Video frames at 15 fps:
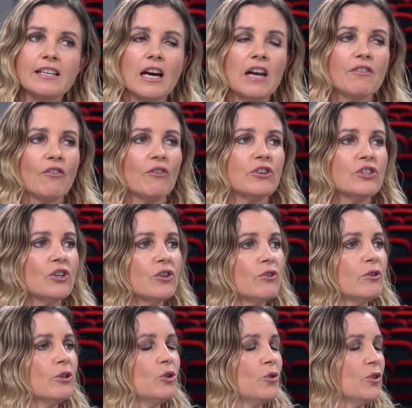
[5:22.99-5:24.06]
is kind of a
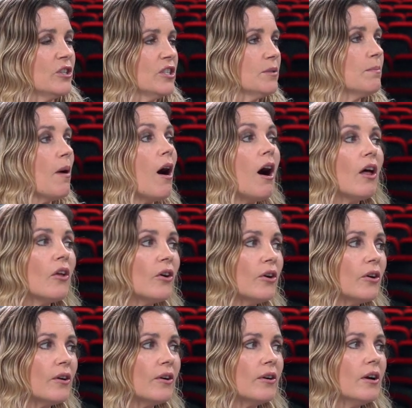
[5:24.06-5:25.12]
return to the
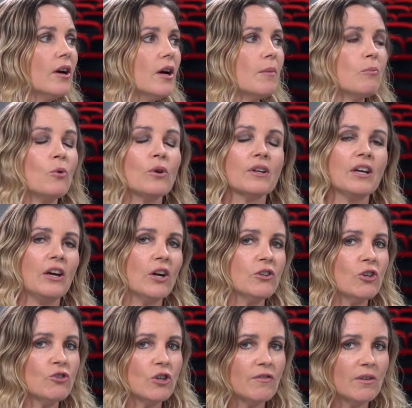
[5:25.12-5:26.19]
smaller, more
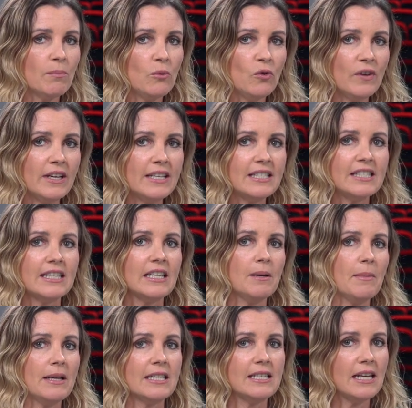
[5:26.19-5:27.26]
character-driven movies that
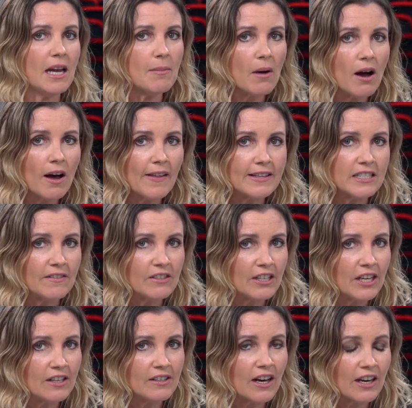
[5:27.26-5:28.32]
he made his name on, like
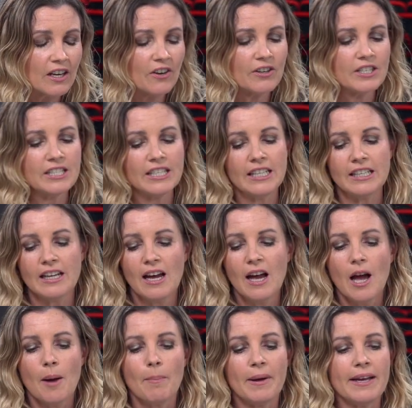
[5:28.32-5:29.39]
Safety Not Guaranteed.
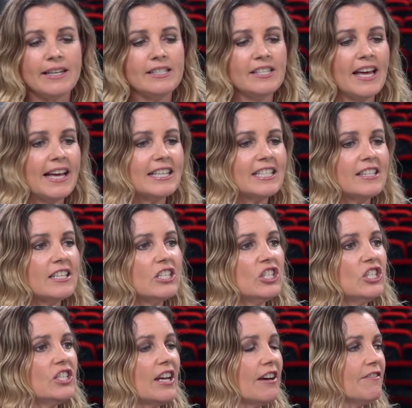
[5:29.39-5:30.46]
But it takes this
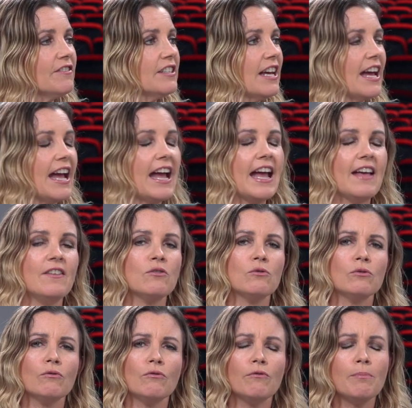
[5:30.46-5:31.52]
shift
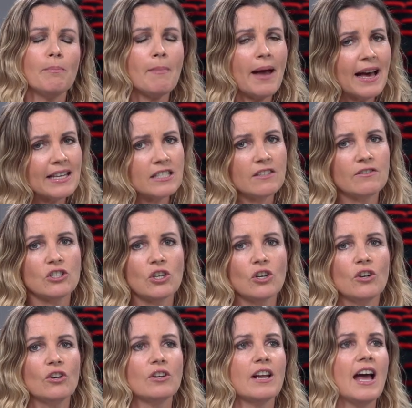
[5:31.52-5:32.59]
this massive
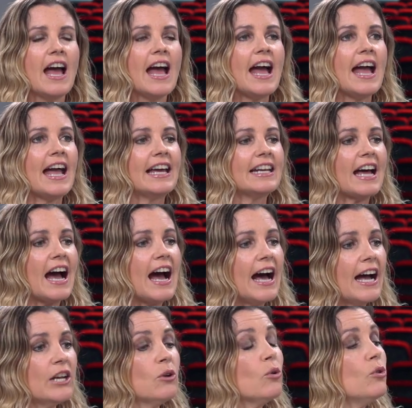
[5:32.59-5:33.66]
turn, and
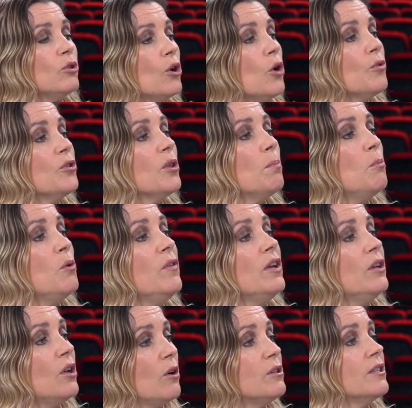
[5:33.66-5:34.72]
I don't know that the
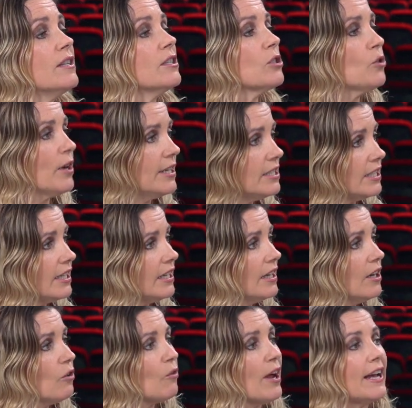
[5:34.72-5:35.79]
movie knows that it's crazy,
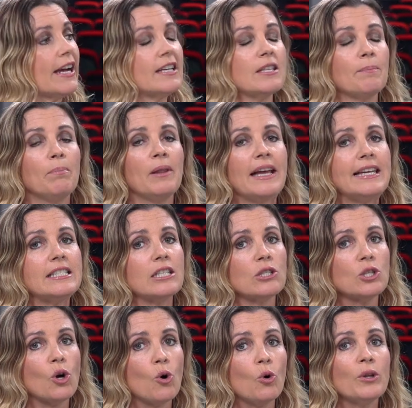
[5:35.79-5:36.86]
right? Because it plays no.
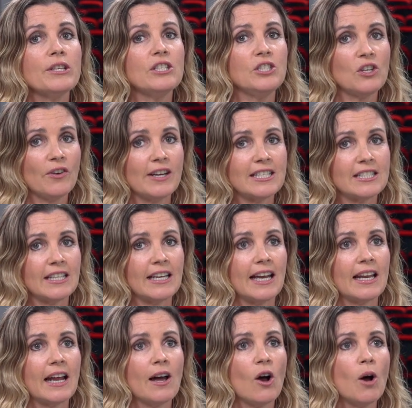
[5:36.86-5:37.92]
it totally seriously,
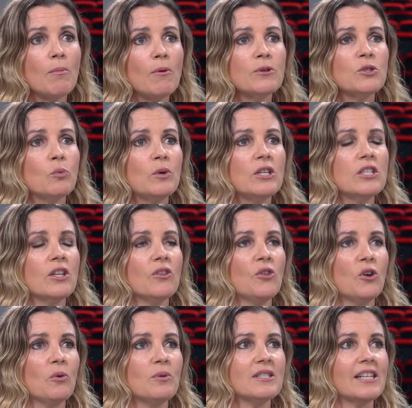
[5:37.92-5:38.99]
yeah. and I almost wish that
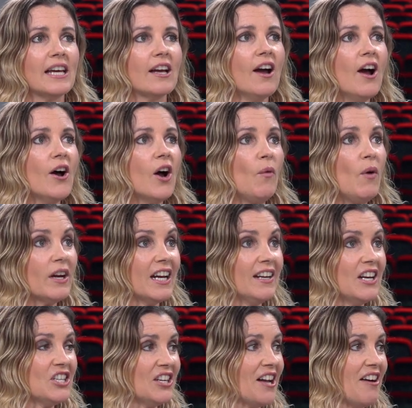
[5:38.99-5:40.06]
there was like a
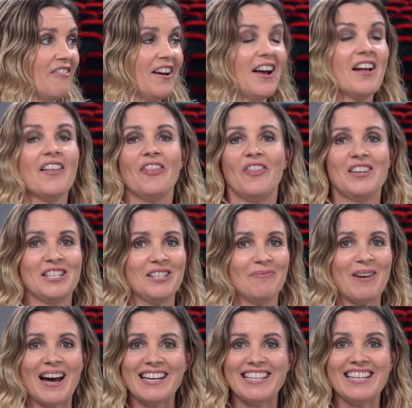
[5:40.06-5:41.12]
recognition of this is
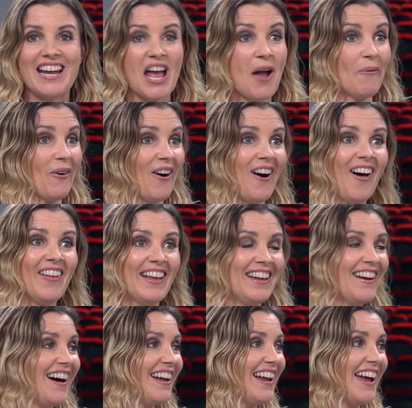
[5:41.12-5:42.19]
batshit and we're all
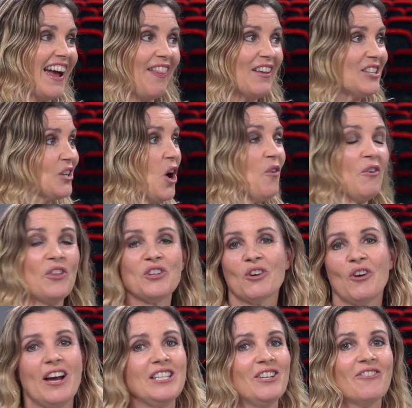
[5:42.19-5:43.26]
in on it and yeah. let's go for this
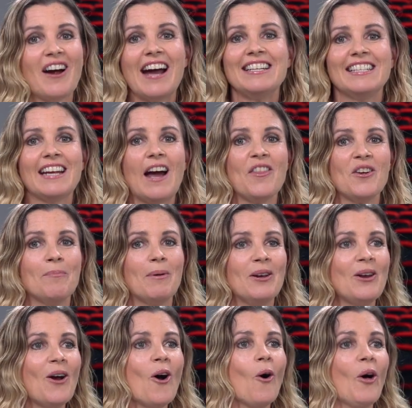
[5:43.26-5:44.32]
crazy ride together.
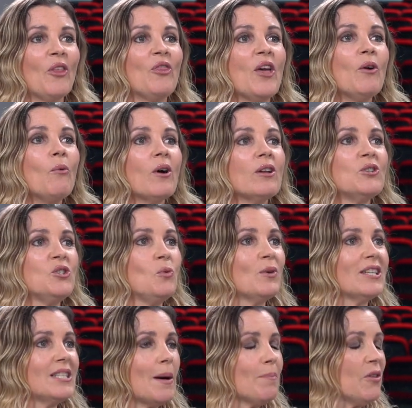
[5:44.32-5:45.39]
But no, like they want us to
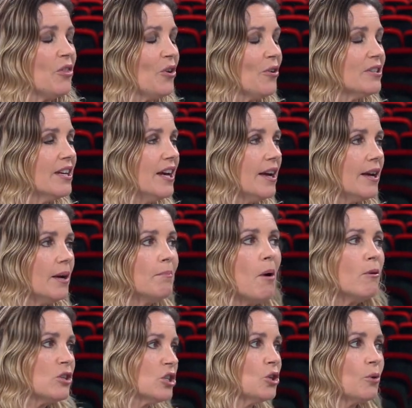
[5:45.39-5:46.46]
accept that there is
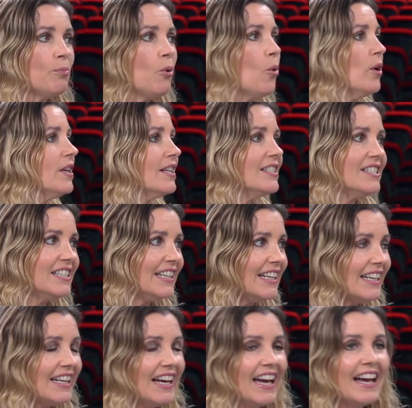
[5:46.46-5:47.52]
emotional
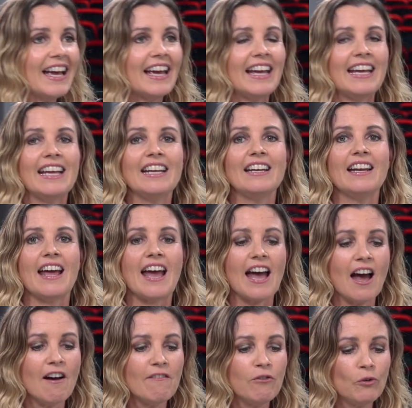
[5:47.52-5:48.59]
poignancy in
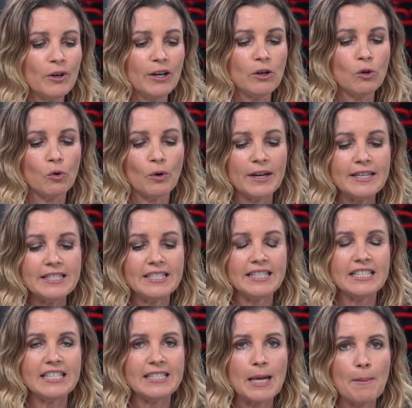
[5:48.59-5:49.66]
every
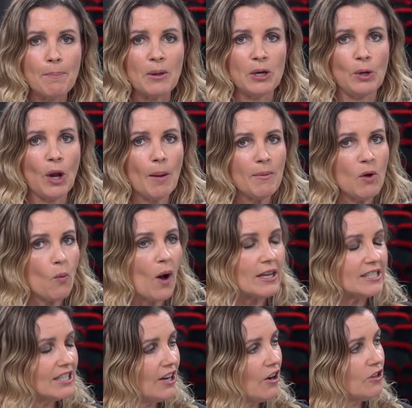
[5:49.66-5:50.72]
crazy step that Naomi
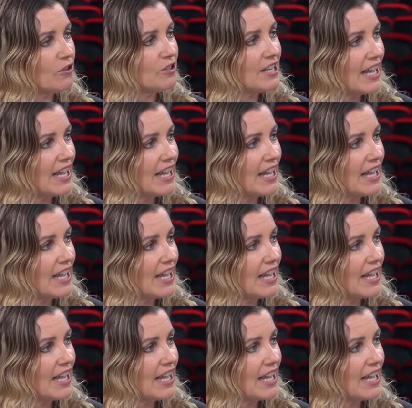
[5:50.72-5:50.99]
Watts' character